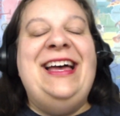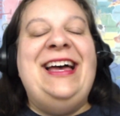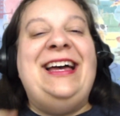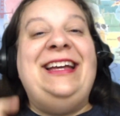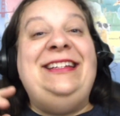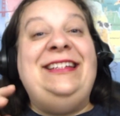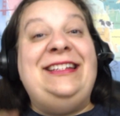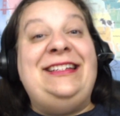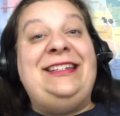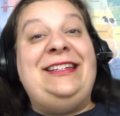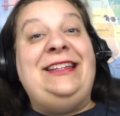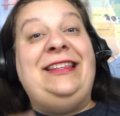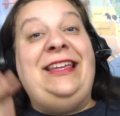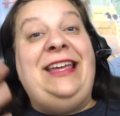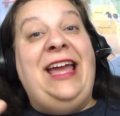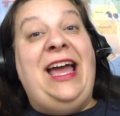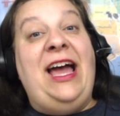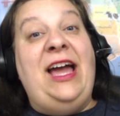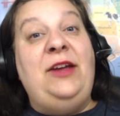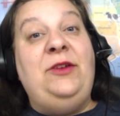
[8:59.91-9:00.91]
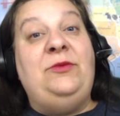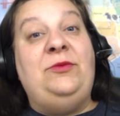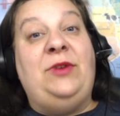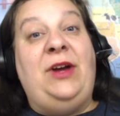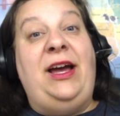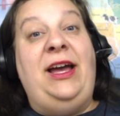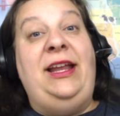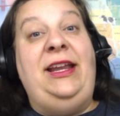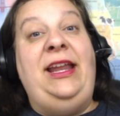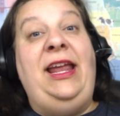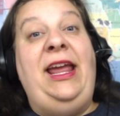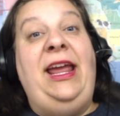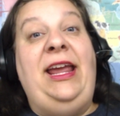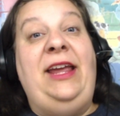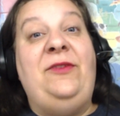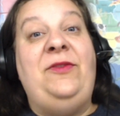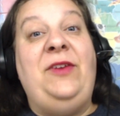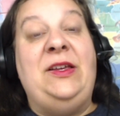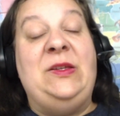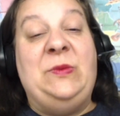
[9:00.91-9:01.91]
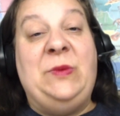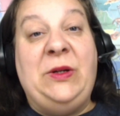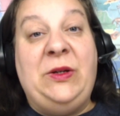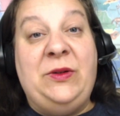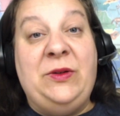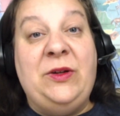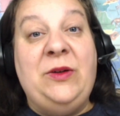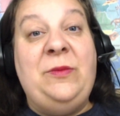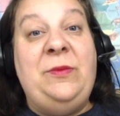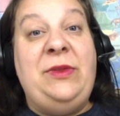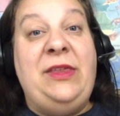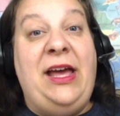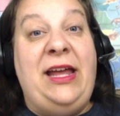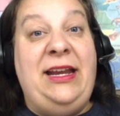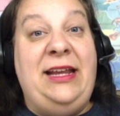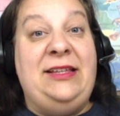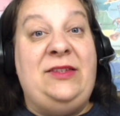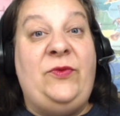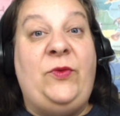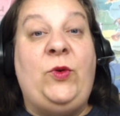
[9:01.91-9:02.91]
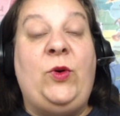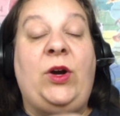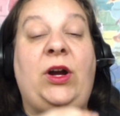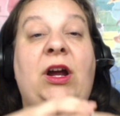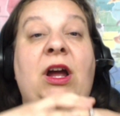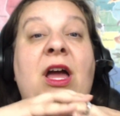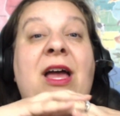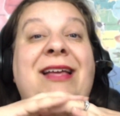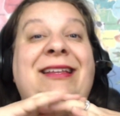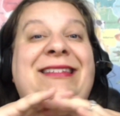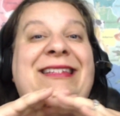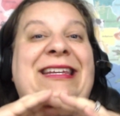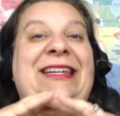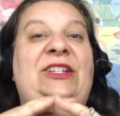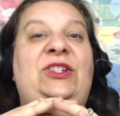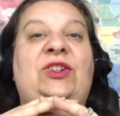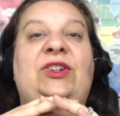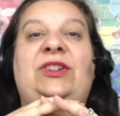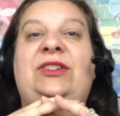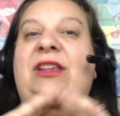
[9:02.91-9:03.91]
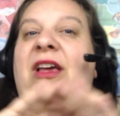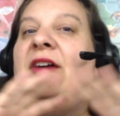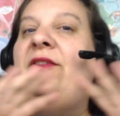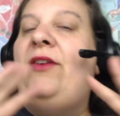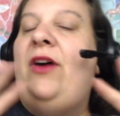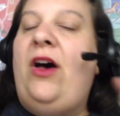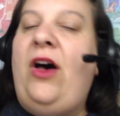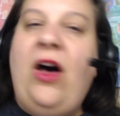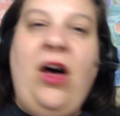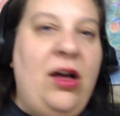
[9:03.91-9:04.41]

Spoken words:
Additionally, I run a Facebook group that is for teachers of all